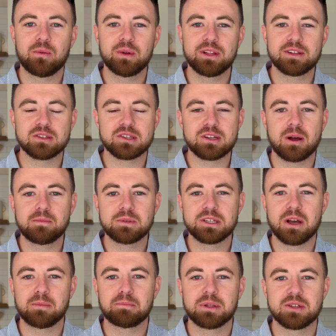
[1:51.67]
really sums
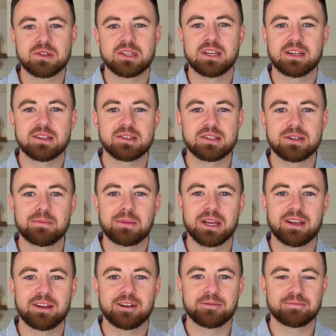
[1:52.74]
up Placitas to
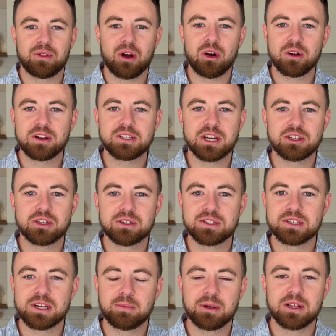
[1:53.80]
me. The architecture
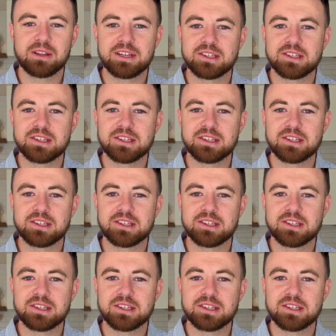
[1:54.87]
is typically